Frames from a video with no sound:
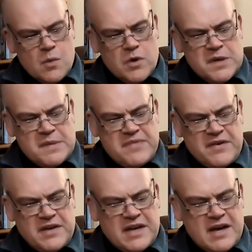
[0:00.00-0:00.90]
We're going to be
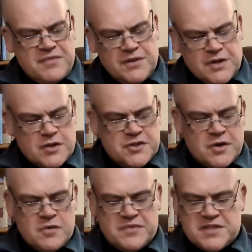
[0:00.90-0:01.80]
very careful not to
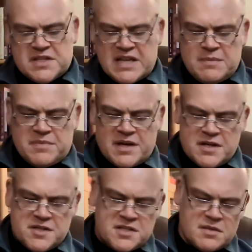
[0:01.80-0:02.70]
oversteep
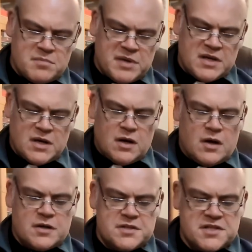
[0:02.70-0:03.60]
this
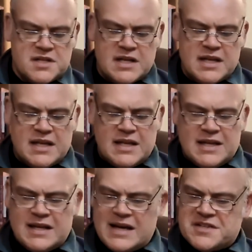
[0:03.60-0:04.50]
because,
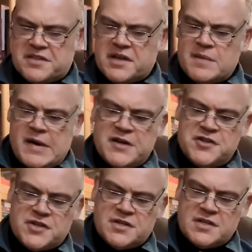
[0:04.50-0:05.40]
as I think I
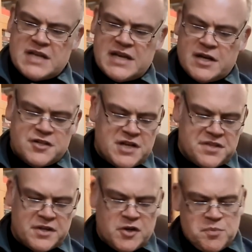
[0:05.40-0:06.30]
mentioned in our
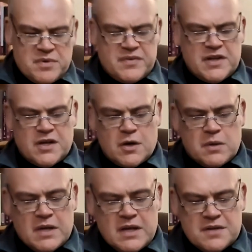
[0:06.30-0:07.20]
Jethy Kupi
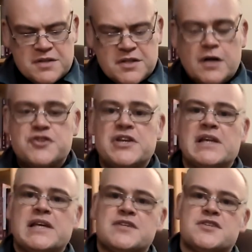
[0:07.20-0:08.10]
video, the
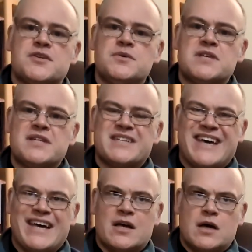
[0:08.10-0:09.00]
Darjeelings too tend to
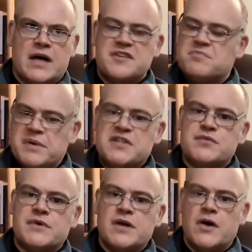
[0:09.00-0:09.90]
get kind of
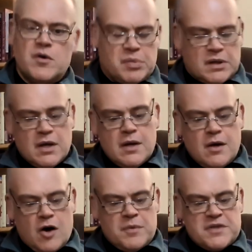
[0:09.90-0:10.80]
bitter and herbal,
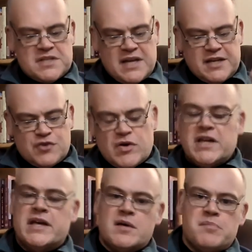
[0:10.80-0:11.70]
almost like you're
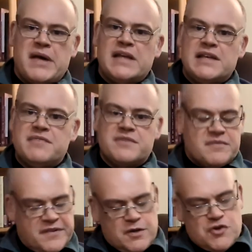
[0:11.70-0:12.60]
drinking a bay leaf
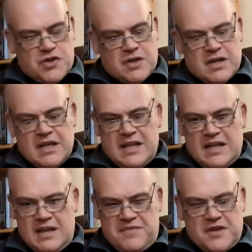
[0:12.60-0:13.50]
infusion
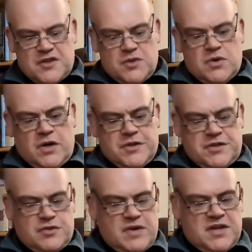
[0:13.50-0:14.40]
if they're too
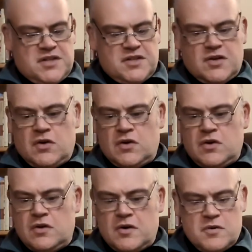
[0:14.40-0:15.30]
concentrated
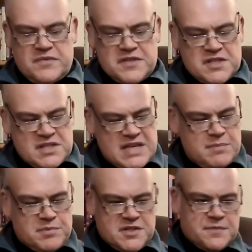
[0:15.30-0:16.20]
or
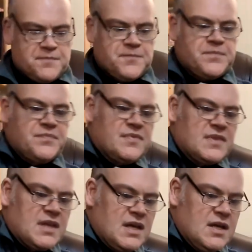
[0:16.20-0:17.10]
oversteeped.
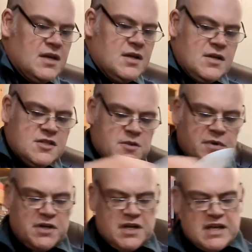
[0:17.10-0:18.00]
So
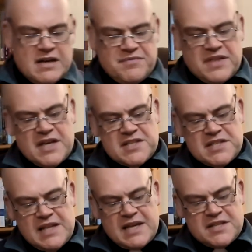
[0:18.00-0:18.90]
we're going to give
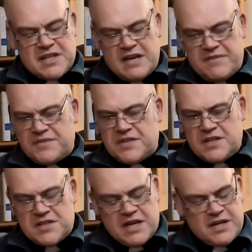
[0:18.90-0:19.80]
this, let's say,
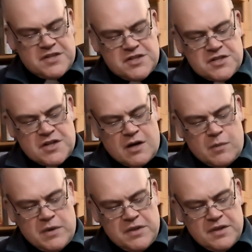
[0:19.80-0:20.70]
15 seconds to
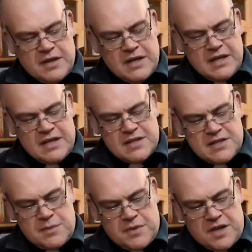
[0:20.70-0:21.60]
start with.
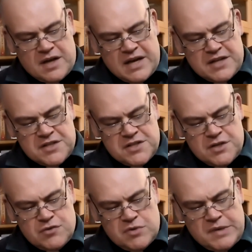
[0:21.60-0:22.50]
See where that gets us,
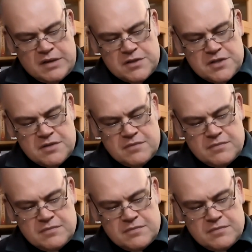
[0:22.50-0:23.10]
100 mils.